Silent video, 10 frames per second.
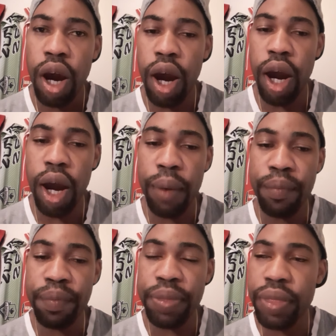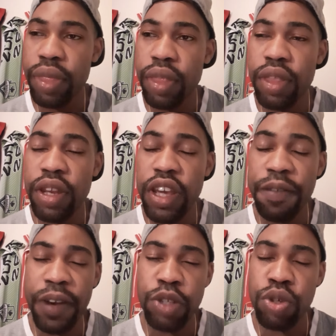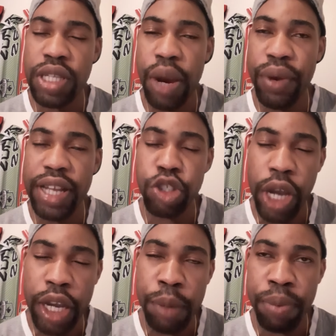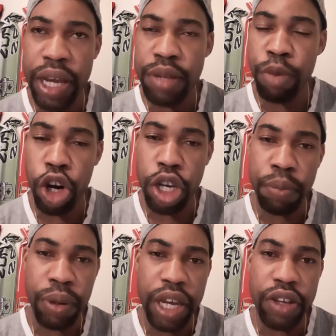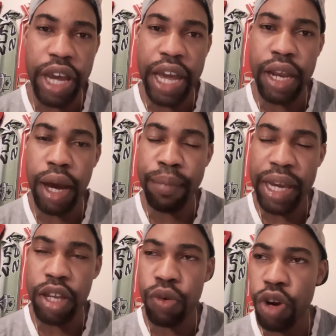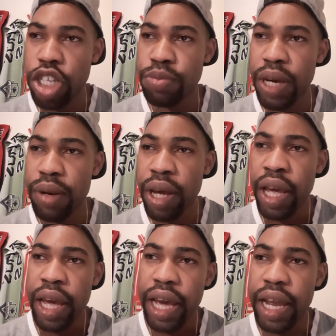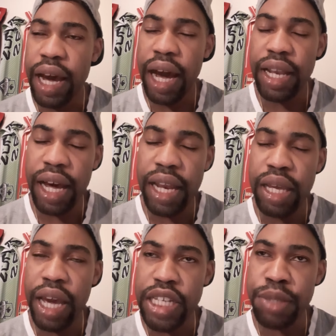the defense was not really tracking the players, marking the player, and making the runs, man. And Alhy